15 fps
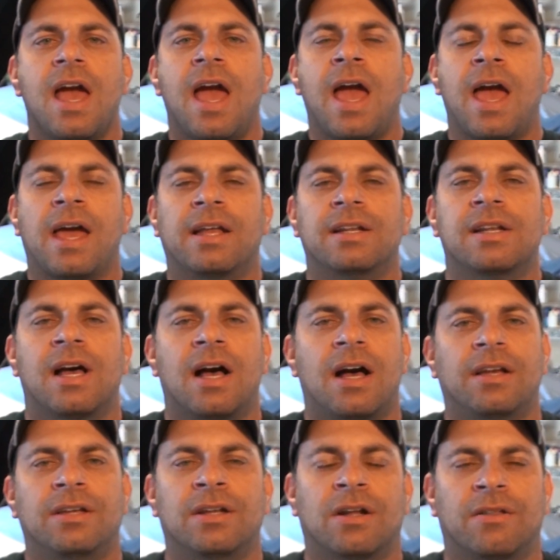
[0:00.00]
And
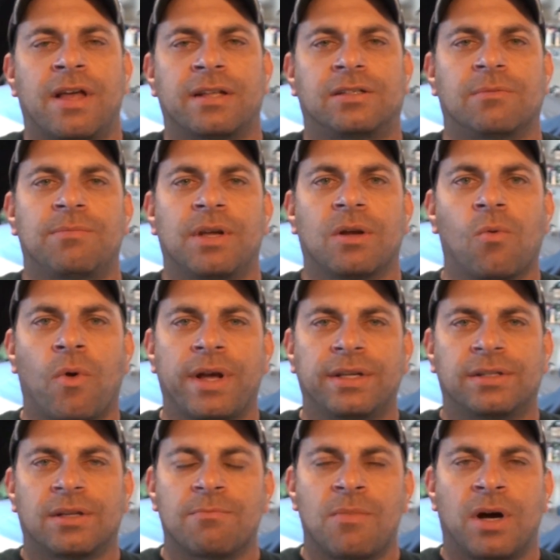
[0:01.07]
you know, that's a big
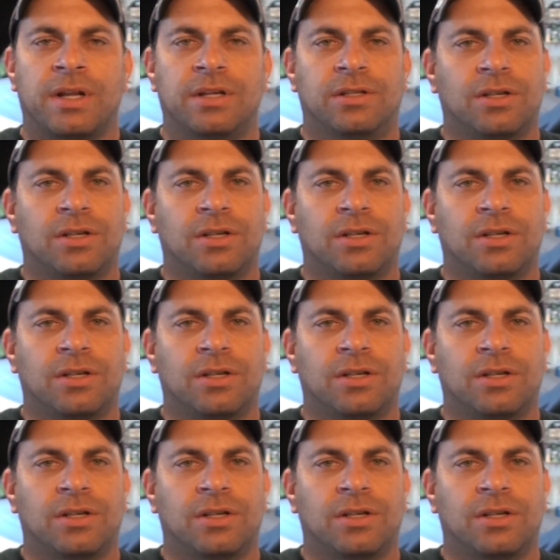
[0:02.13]
waste of money.